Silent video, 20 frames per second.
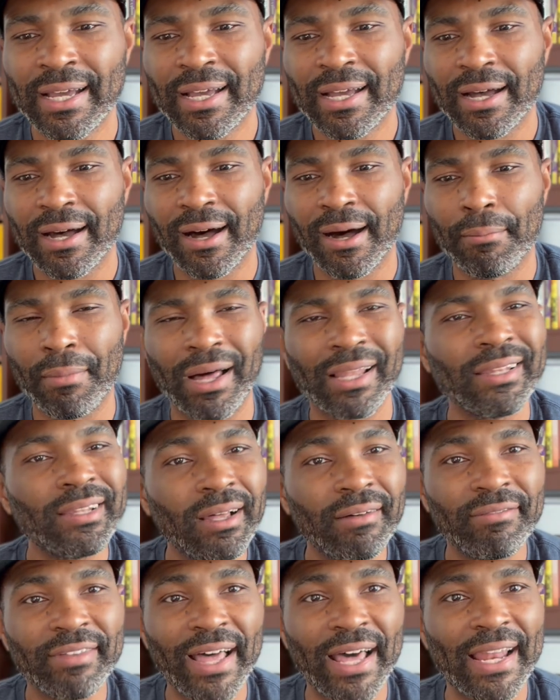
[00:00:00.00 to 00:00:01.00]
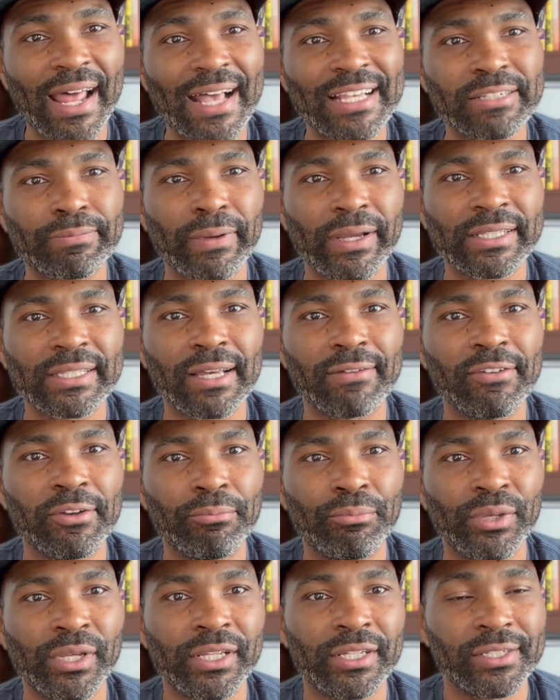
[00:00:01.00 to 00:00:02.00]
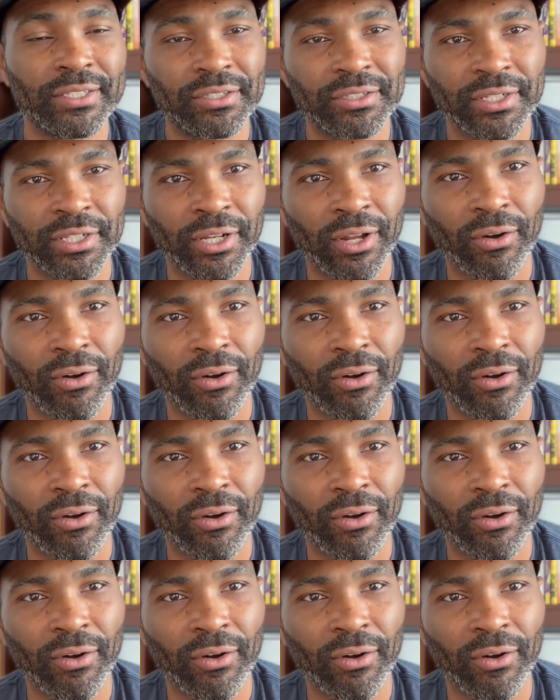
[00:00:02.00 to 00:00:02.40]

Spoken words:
I love that aspect of it because